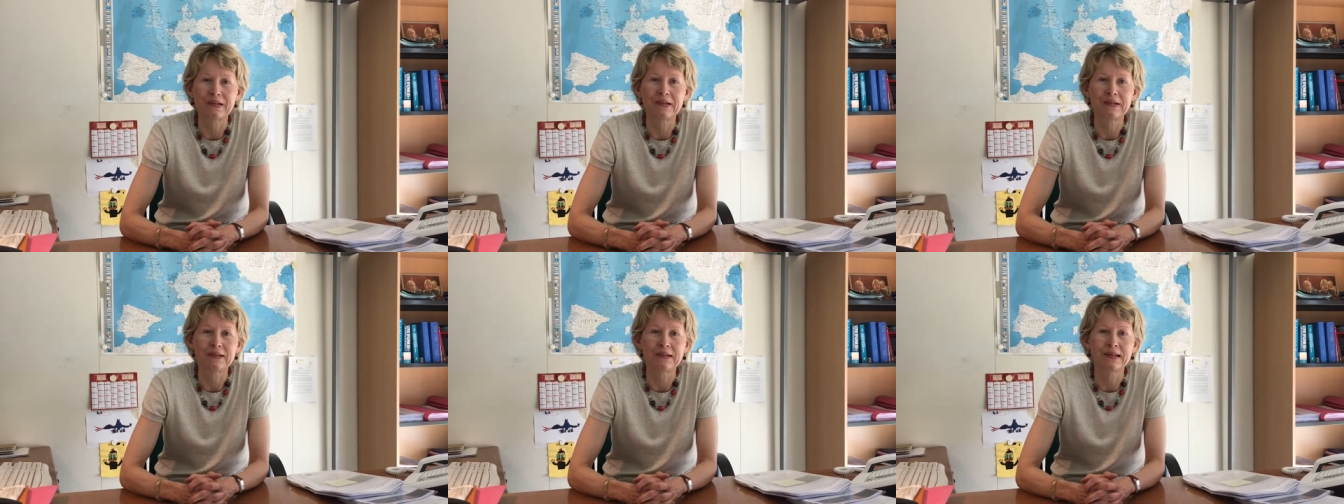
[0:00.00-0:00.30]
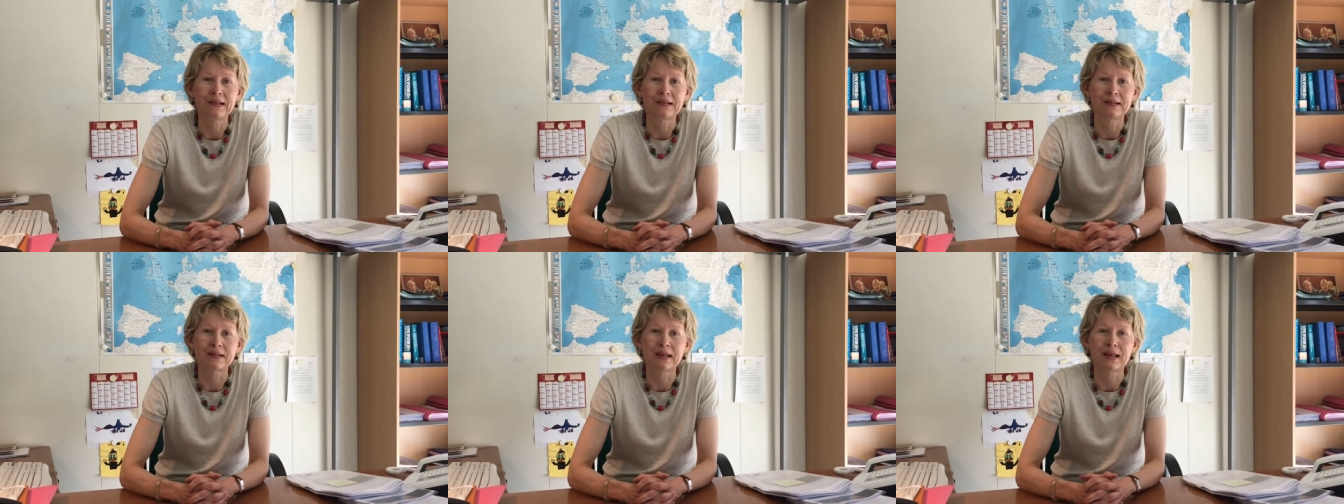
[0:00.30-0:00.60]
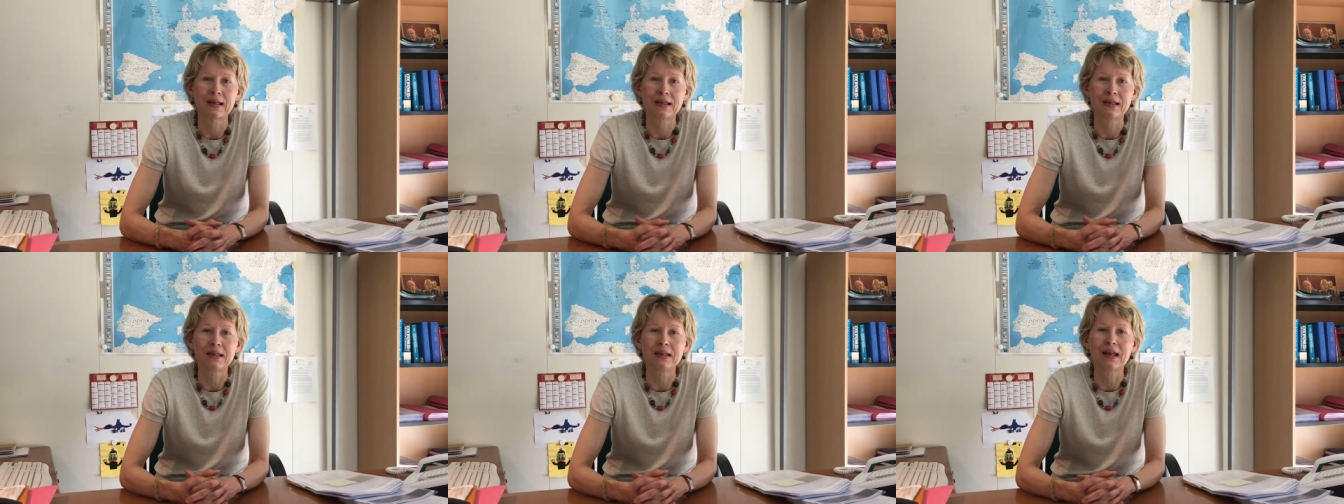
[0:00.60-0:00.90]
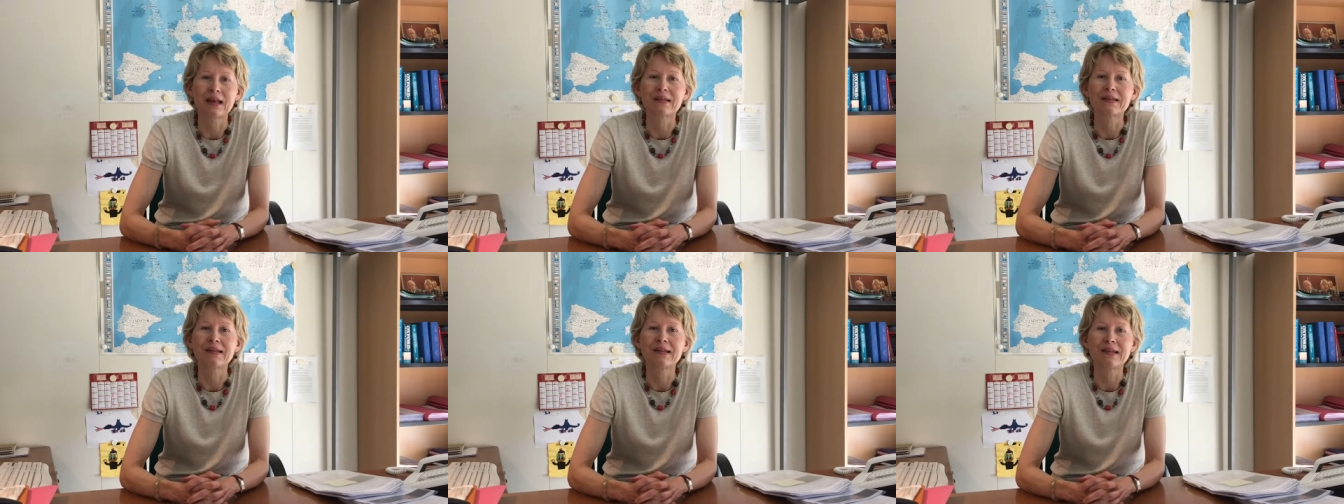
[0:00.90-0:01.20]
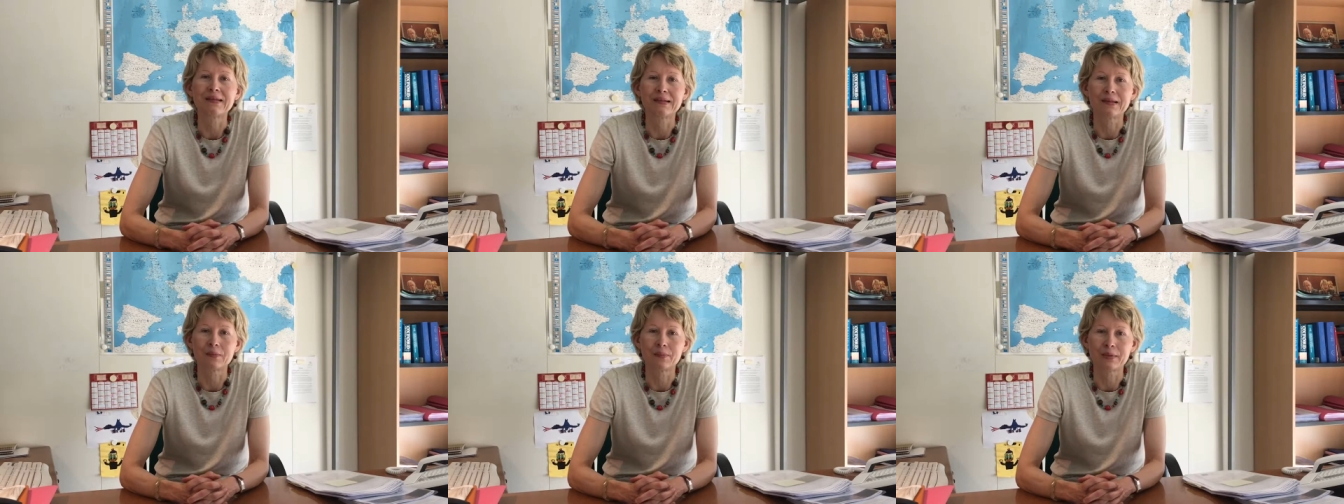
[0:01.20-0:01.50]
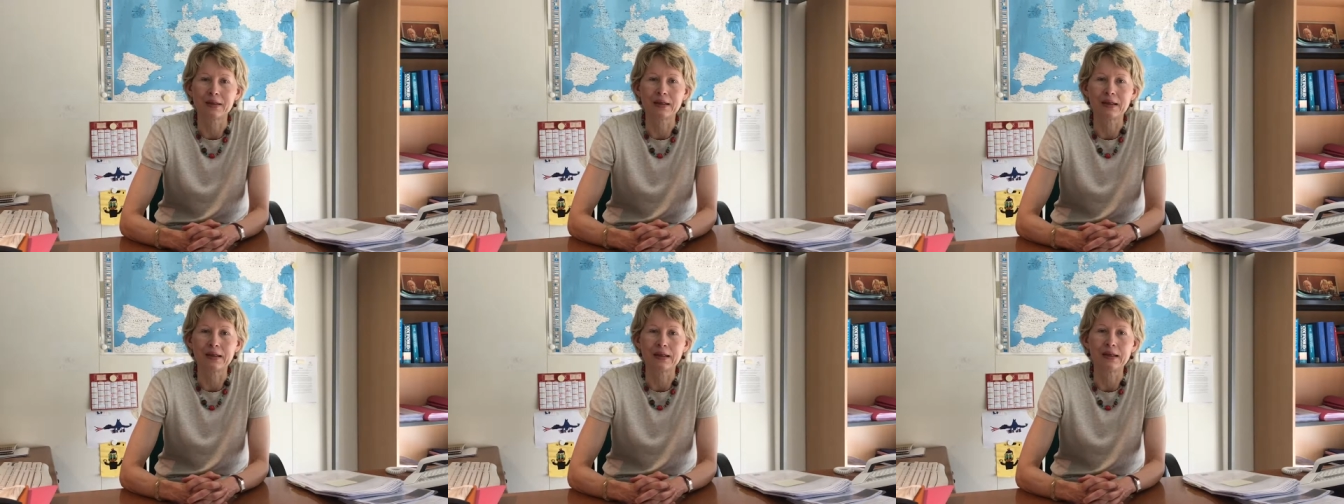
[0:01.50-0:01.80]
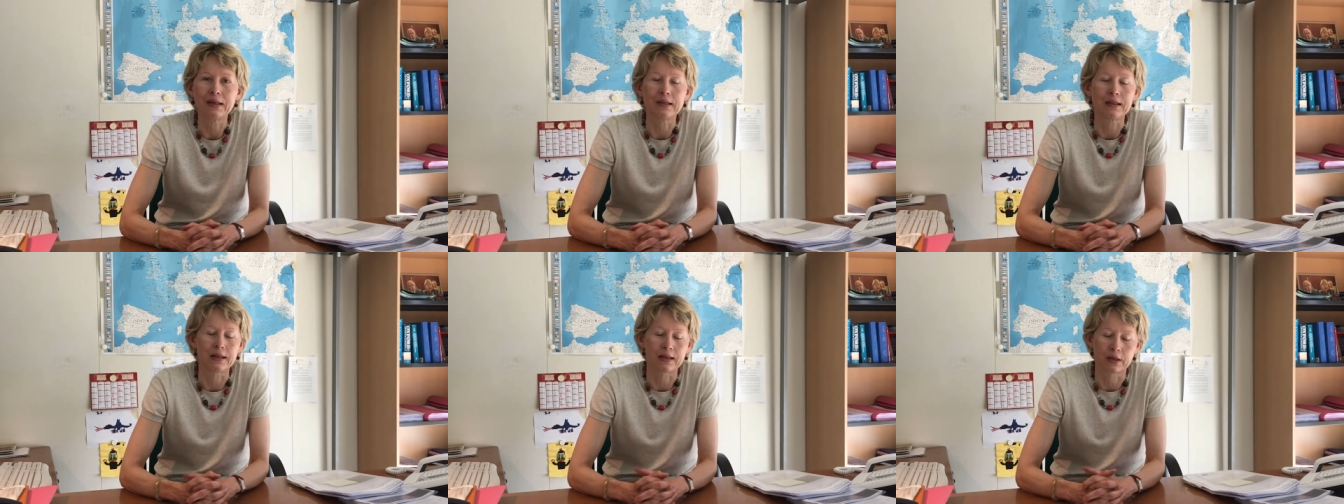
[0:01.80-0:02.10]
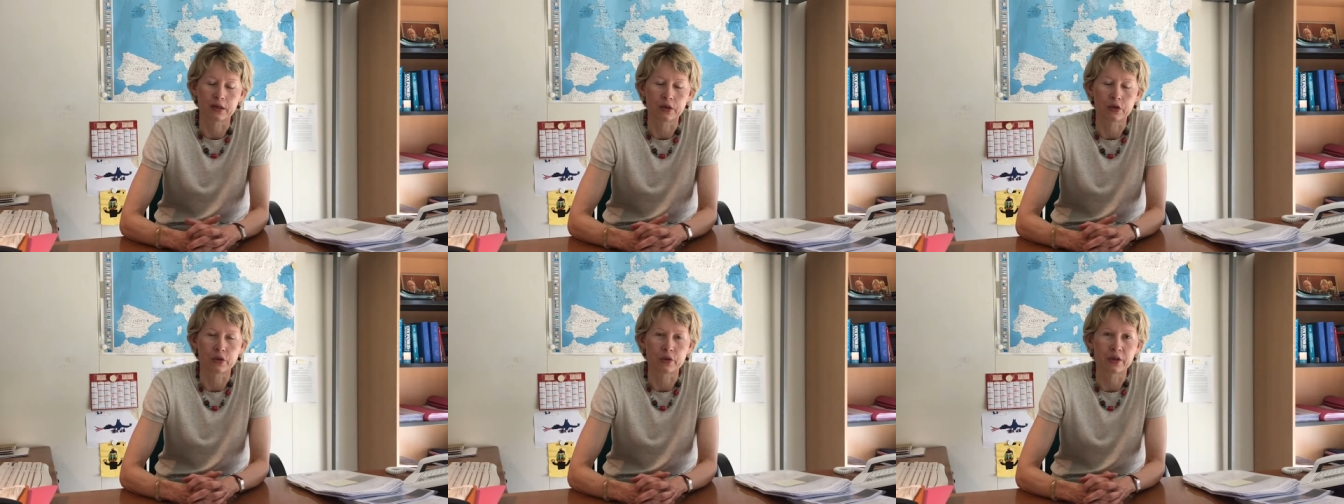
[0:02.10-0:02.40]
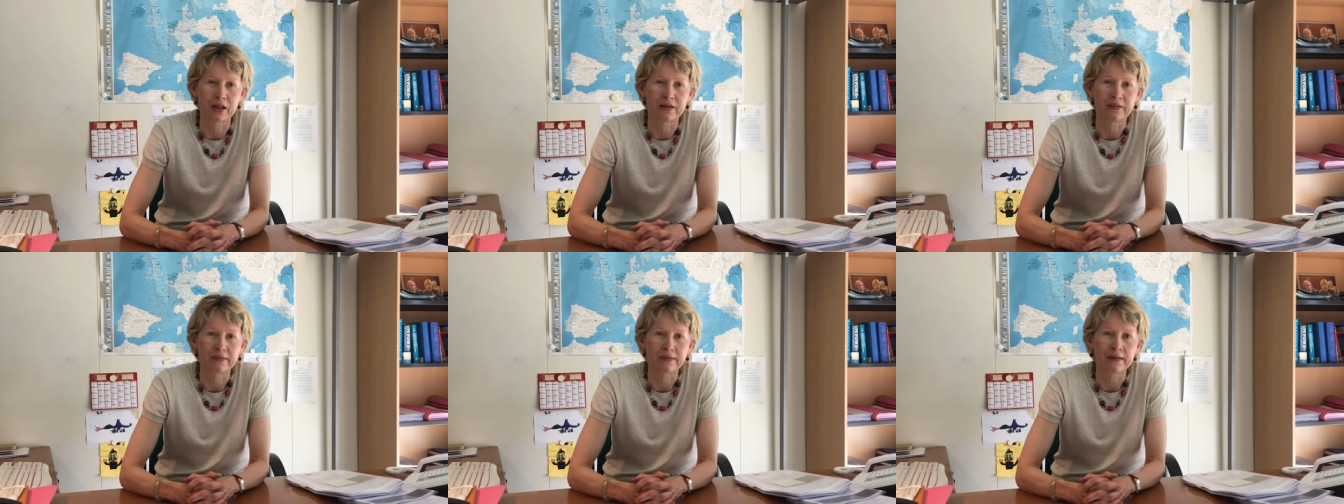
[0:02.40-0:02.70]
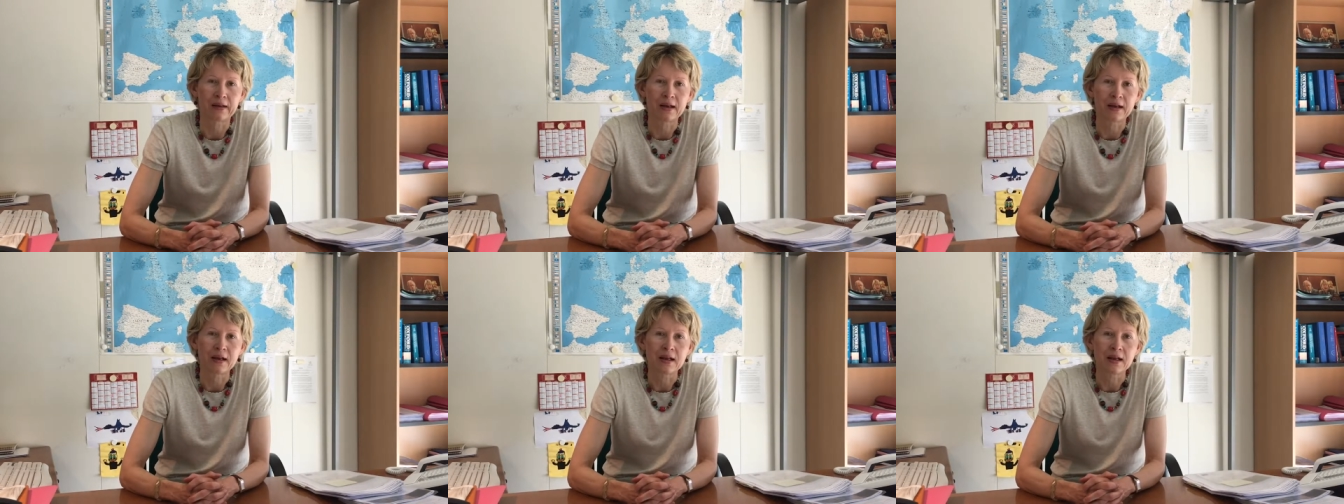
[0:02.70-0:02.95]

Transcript: CCJE and CCPE, they are known as.